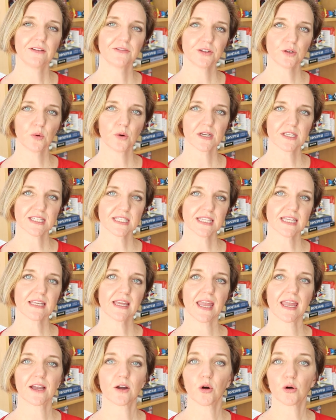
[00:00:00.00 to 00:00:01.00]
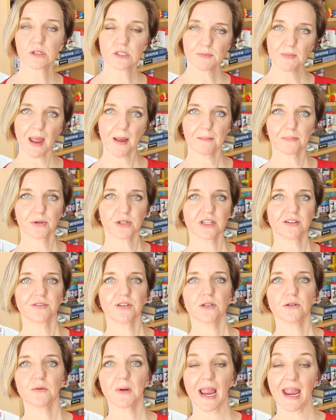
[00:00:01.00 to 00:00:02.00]
If you want to see a course map
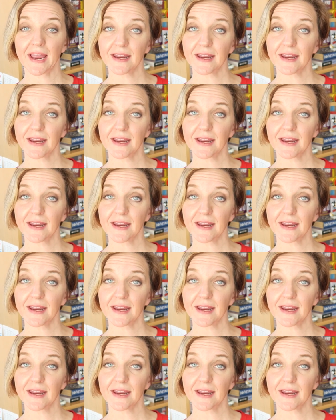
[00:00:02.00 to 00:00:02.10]
preview